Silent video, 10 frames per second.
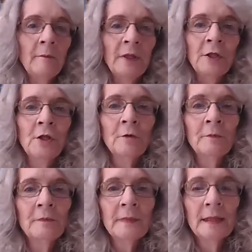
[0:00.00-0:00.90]
But,
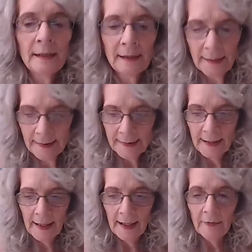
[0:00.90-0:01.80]

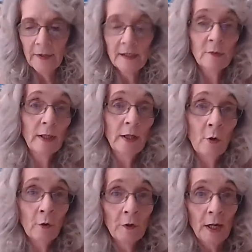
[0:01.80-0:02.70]
setting it this way
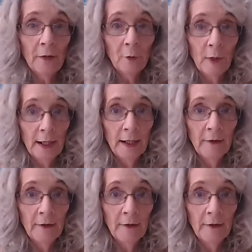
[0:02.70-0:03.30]
or the other way,